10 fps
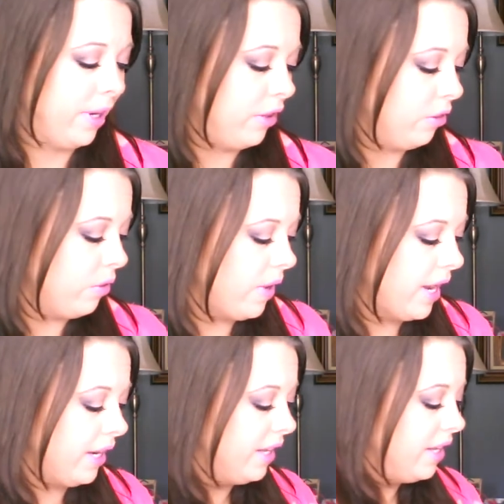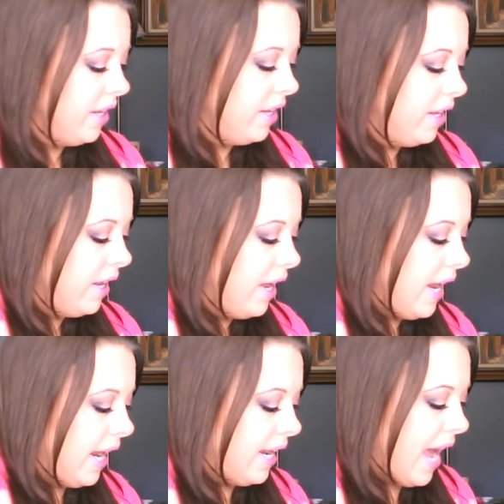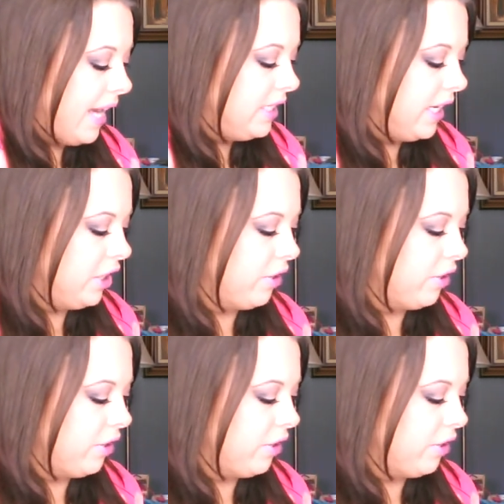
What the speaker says: and get through it. And I did